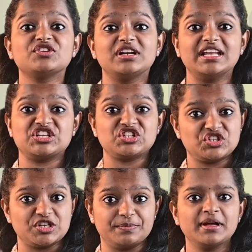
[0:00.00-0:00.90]

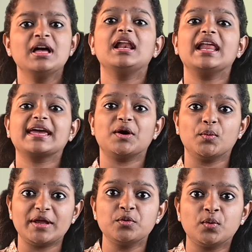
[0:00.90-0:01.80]
relationship. Like
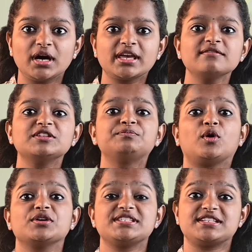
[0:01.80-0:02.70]
when working with
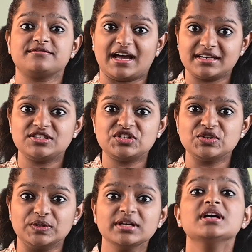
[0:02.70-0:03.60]
positive
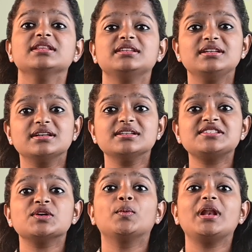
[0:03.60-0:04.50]
attitude, the nurse
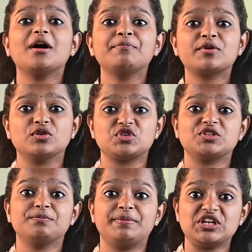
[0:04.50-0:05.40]
will approach
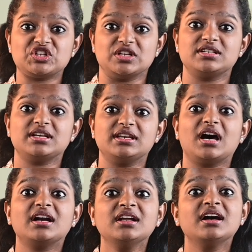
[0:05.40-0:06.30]
the patient in
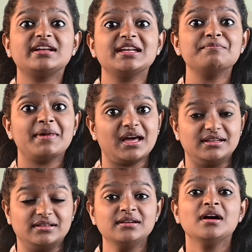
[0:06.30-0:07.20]
unhurried
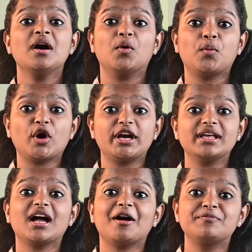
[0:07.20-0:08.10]
manner,
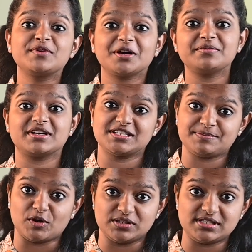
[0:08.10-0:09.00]
avoiding abrupt
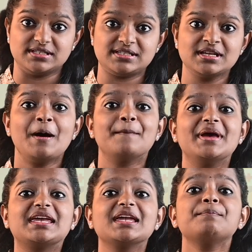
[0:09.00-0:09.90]
responses,
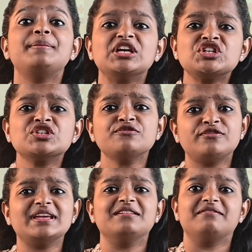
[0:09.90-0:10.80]
making patient
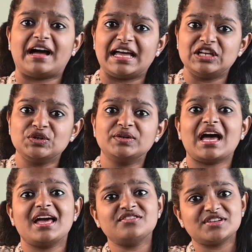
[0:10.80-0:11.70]
feel valued
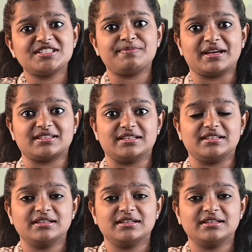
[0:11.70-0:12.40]
and respected.